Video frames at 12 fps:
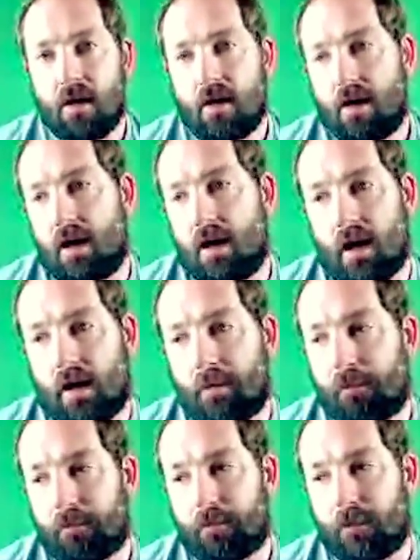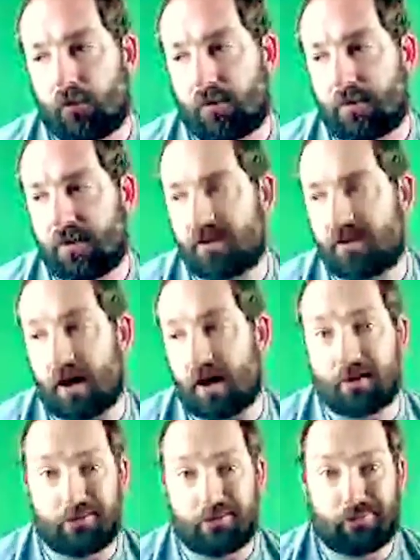Somebody just talk
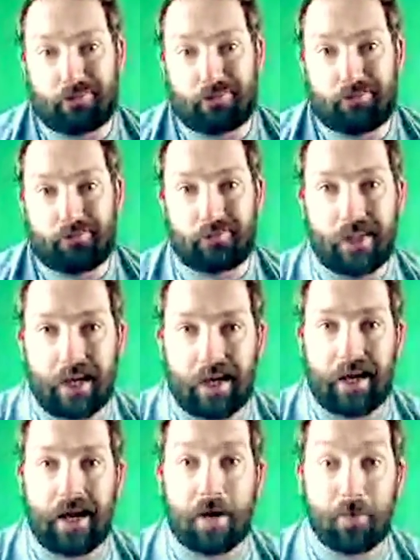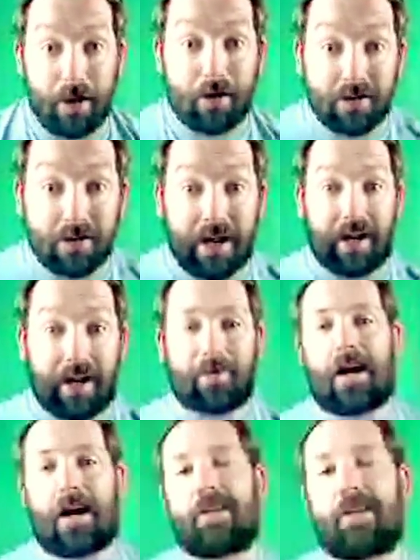to. Yeah, hey, I PR'd today. I
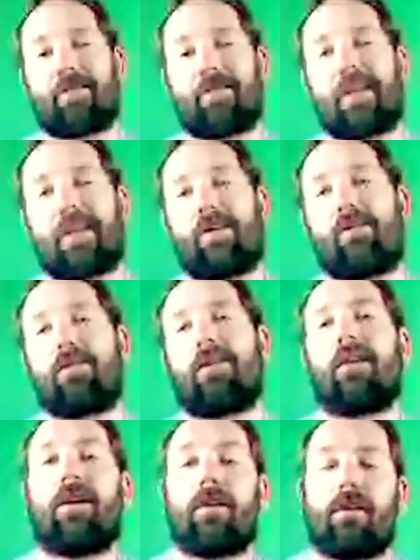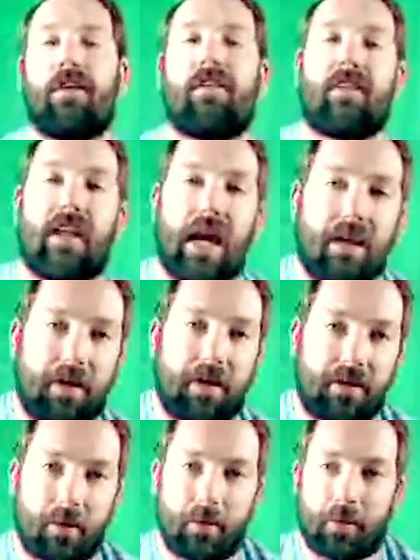have a client who literally just has me to
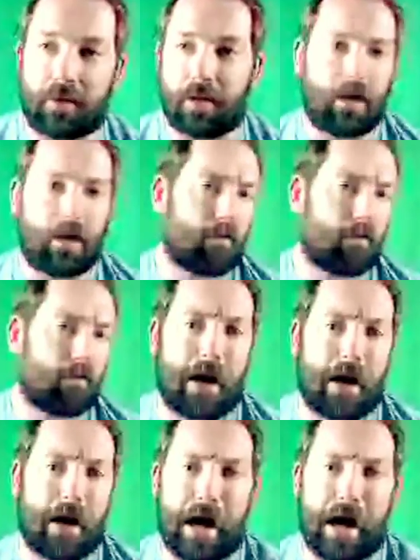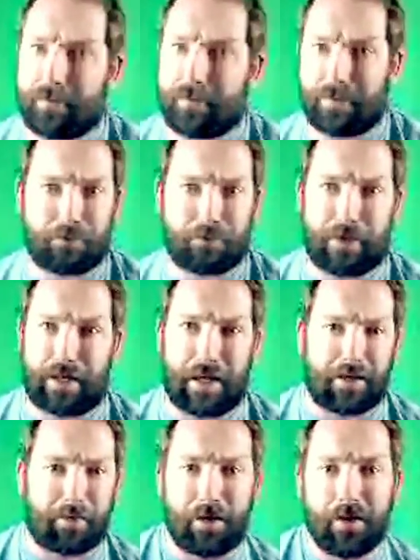tell me when they PR. I'm positive that's why he
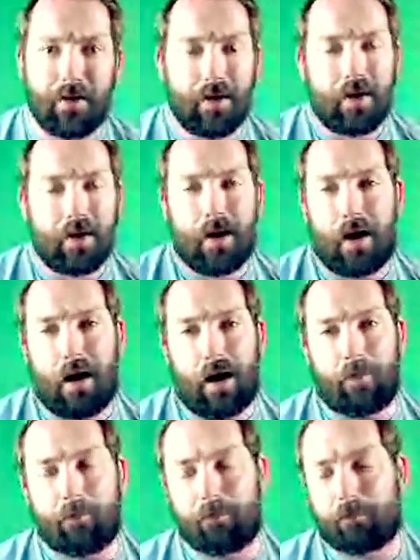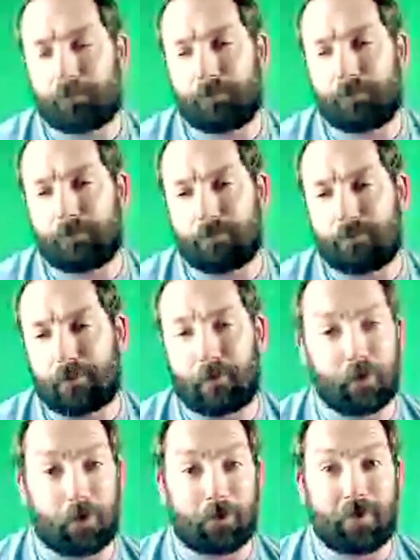has me. For
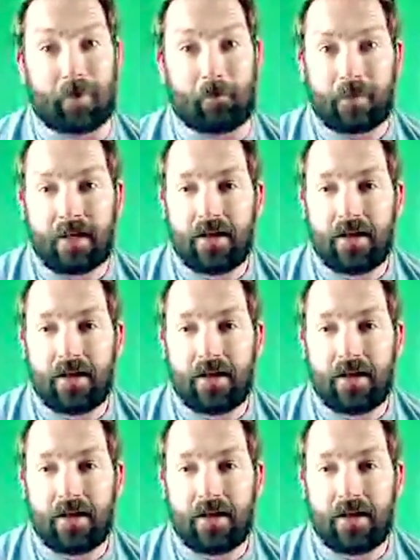no other reason.